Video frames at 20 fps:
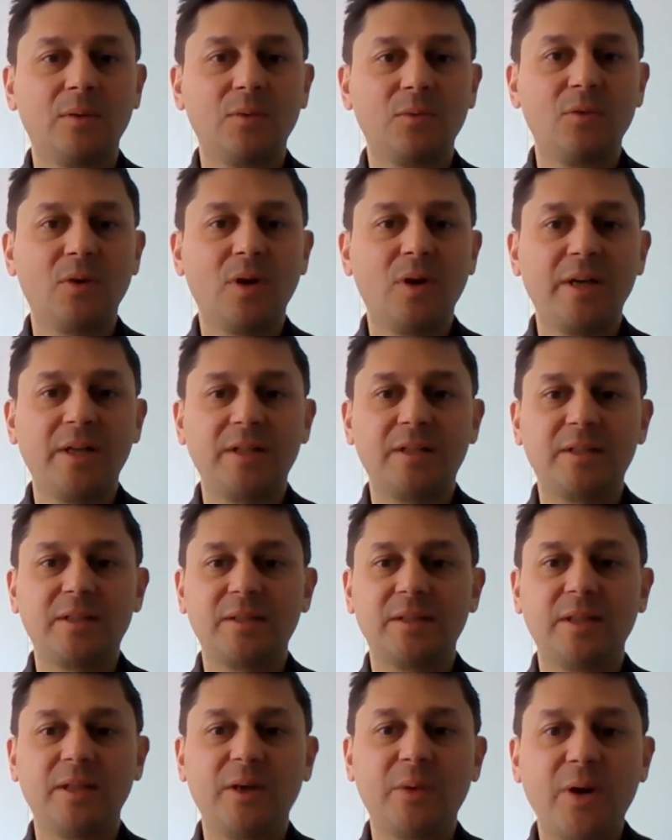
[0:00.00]
Right,
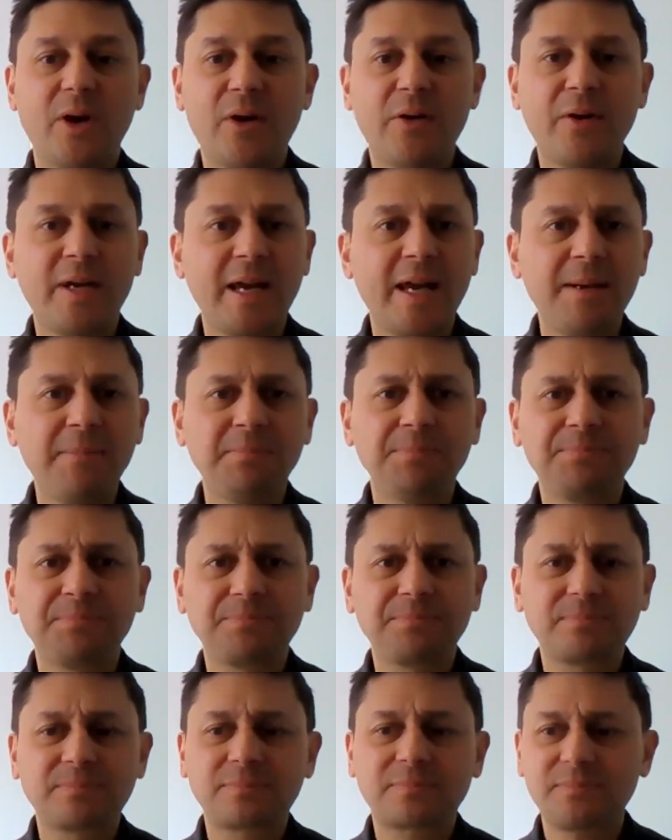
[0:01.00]
here we are again.
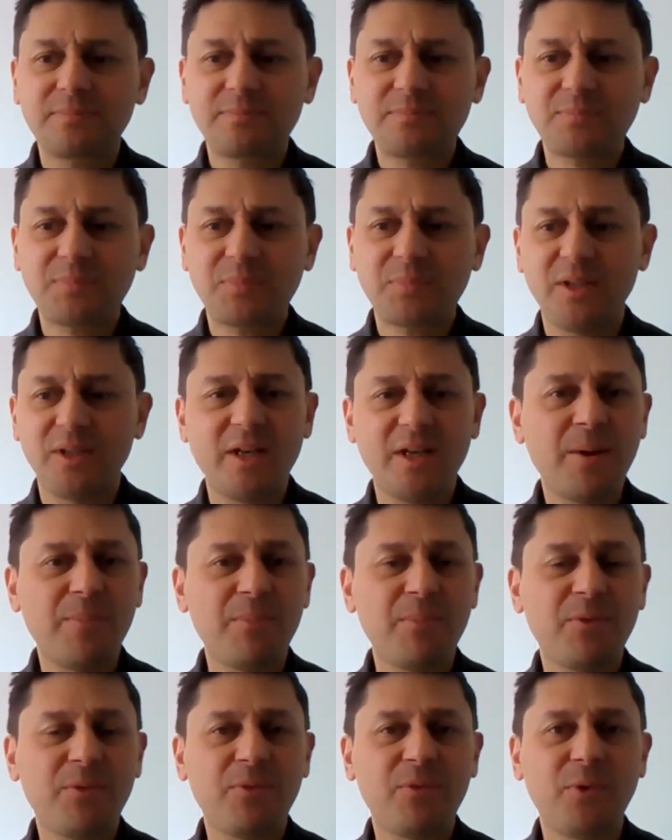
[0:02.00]

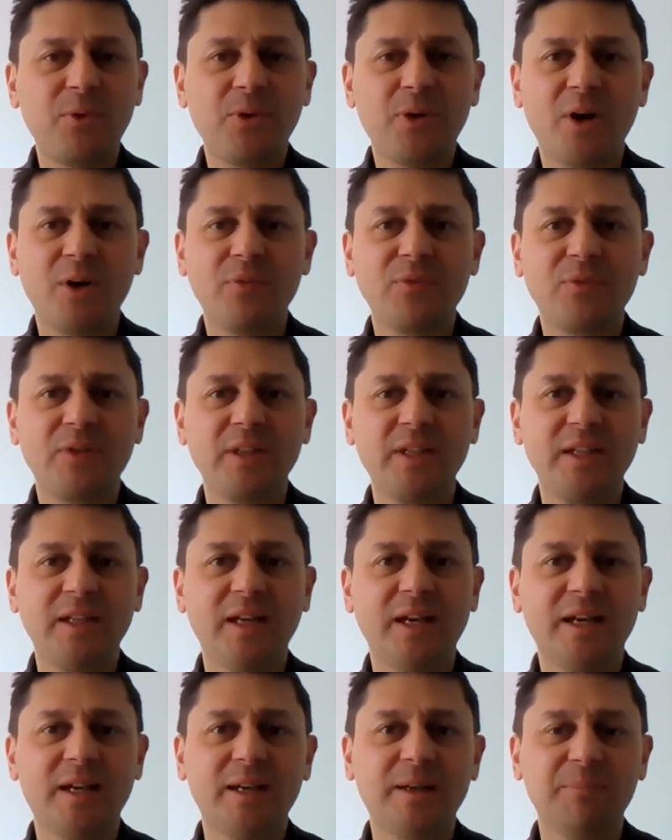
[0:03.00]
Number 4 of the
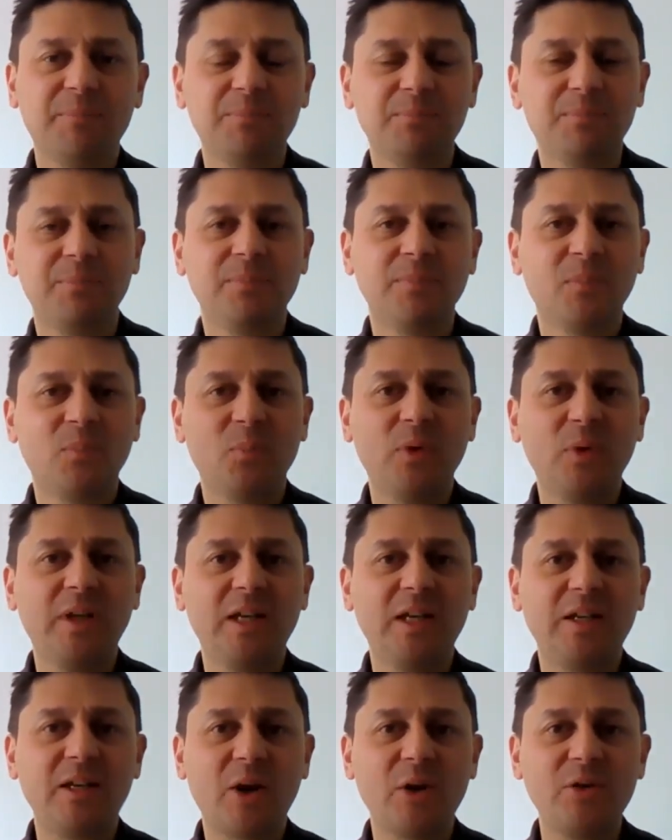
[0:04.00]

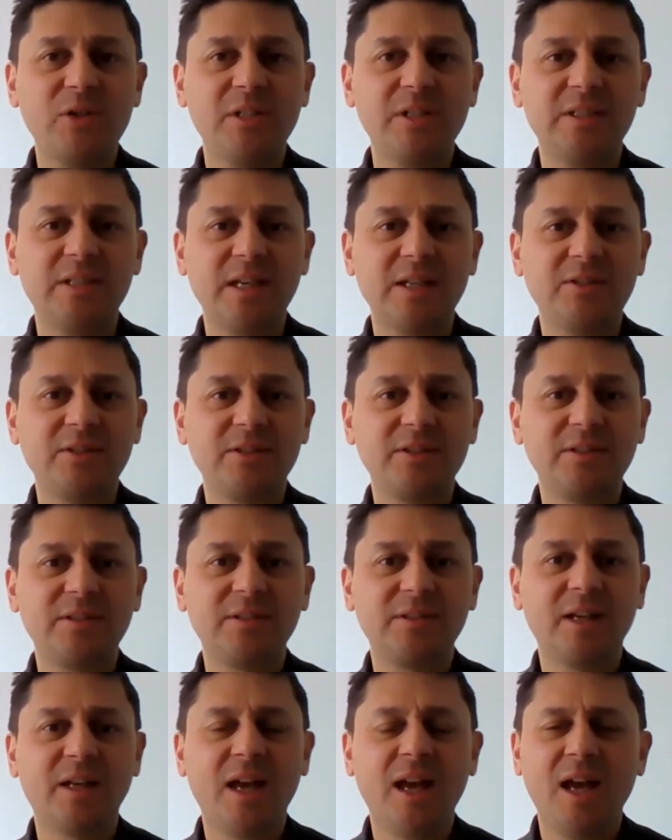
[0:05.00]
weekly coaching
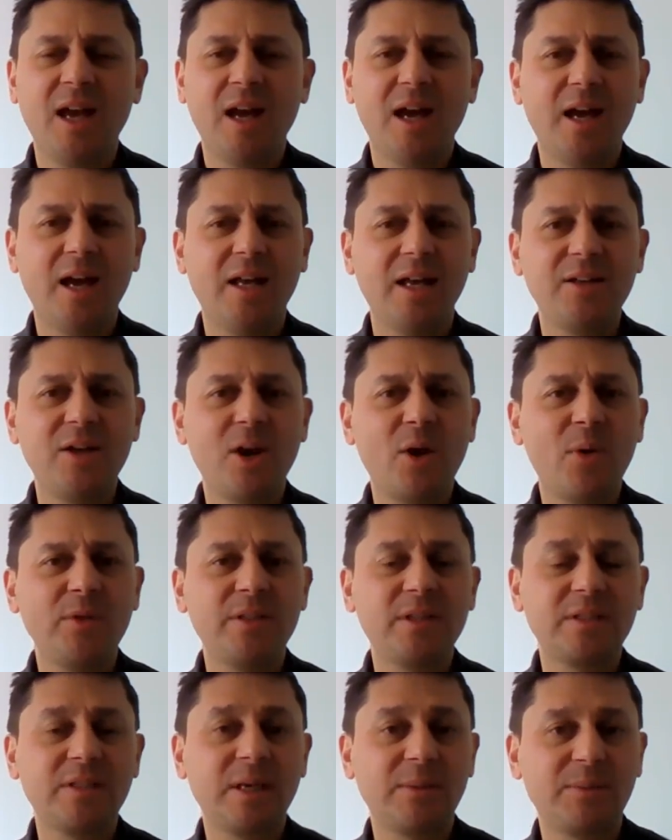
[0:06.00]
sessions. No
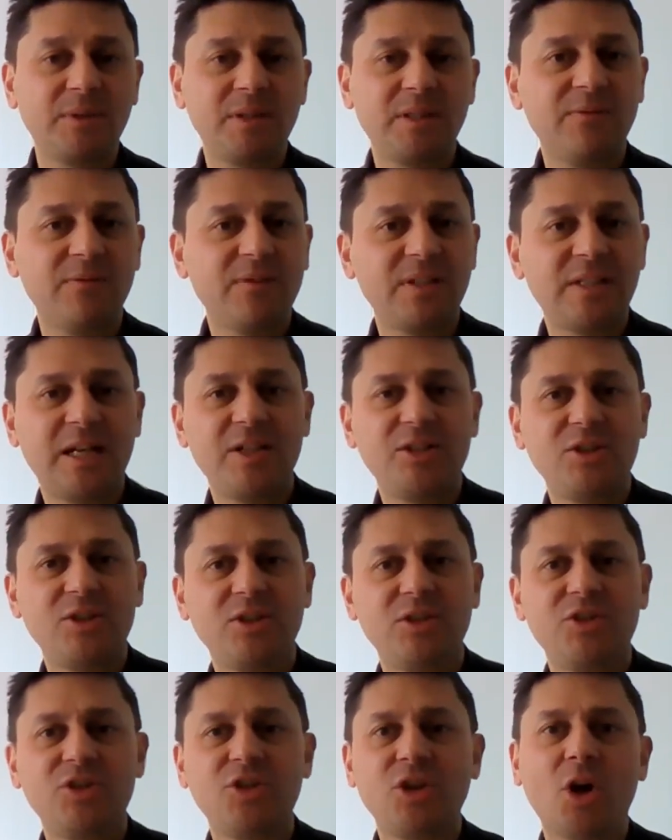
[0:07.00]
one's accepted the
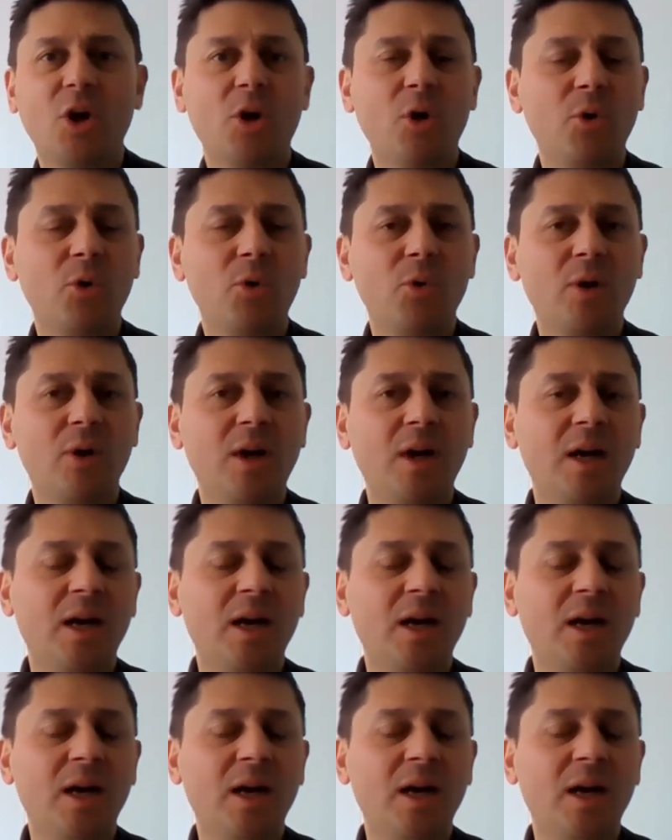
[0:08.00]
invitation, so